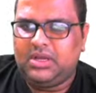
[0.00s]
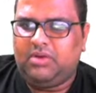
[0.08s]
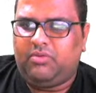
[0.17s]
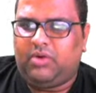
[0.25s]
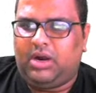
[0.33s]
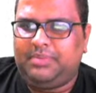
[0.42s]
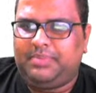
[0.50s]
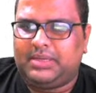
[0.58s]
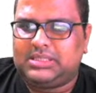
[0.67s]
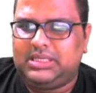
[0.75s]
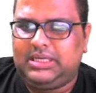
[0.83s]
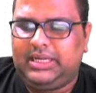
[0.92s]
what
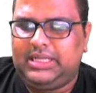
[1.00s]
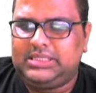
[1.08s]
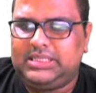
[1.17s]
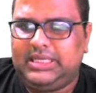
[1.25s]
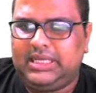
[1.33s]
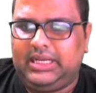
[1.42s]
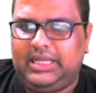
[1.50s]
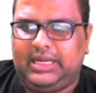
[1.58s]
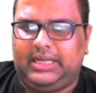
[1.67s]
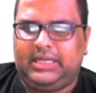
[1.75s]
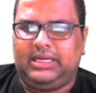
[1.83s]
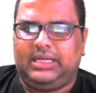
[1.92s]
percentage yearly
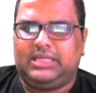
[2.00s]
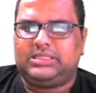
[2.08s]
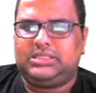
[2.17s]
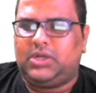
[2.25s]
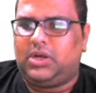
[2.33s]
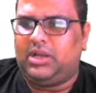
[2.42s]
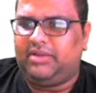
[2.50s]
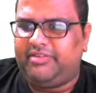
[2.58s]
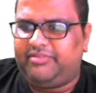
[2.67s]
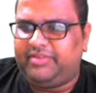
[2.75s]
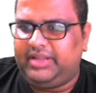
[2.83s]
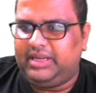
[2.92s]
return does
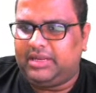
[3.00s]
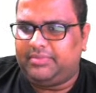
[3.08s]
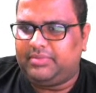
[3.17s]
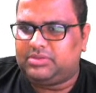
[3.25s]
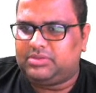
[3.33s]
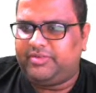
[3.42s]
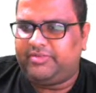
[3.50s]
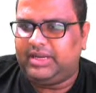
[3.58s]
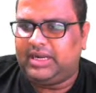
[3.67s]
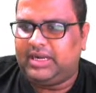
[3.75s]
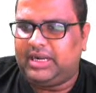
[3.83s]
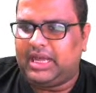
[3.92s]

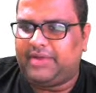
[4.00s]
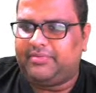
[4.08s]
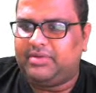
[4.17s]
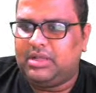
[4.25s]
$1,500 have?